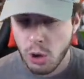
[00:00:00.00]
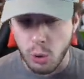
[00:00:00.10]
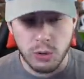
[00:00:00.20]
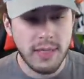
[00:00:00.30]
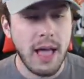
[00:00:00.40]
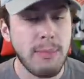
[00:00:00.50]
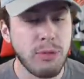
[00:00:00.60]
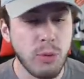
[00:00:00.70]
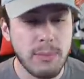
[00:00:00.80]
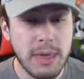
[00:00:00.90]
Who would the top
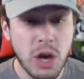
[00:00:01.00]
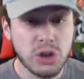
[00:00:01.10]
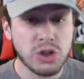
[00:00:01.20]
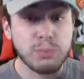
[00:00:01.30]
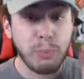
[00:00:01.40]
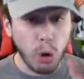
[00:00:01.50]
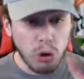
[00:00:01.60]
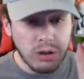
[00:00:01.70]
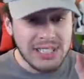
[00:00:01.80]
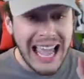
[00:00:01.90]
three be?
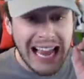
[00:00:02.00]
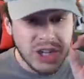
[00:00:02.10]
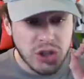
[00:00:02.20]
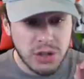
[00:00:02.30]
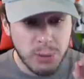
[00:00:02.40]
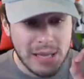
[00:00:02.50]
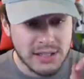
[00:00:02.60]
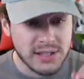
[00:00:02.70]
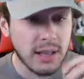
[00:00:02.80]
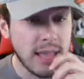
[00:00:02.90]
Spurs actually
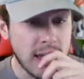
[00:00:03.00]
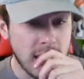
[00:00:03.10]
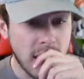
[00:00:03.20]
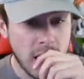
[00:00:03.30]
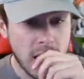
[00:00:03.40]
wins the league.